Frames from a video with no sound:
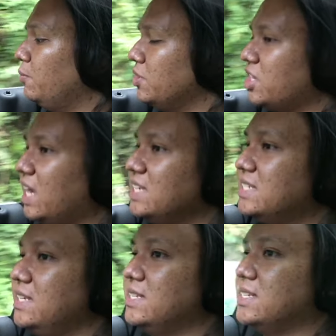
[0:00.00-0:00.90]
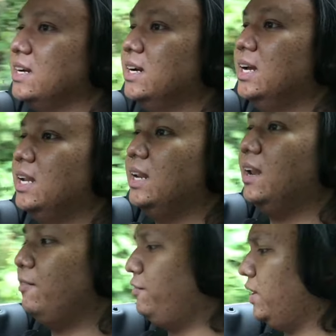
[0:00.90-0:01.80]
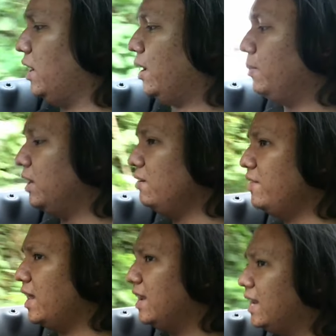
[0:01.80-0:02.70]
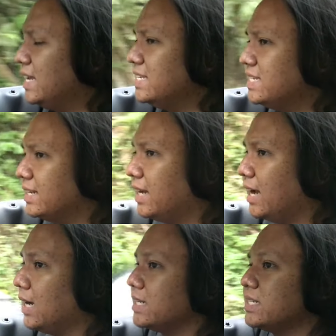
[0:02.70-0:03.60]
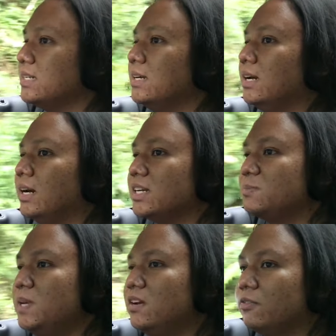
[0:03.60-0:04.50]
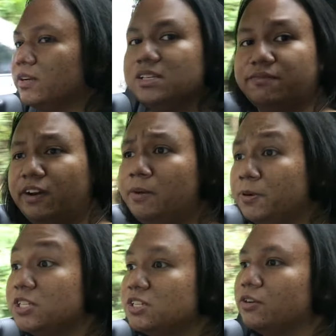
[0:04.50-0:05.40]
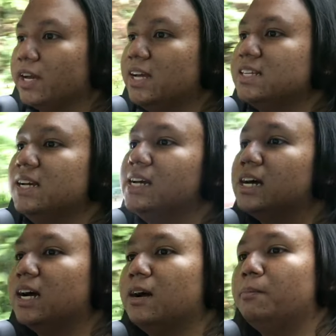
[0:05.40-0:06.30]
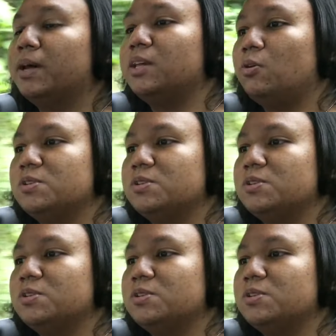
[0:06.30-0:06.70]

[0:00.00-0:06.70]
which has these uh, lovely, I believe they're laser cut uh, speaker grills, very pretty to look at, um, but they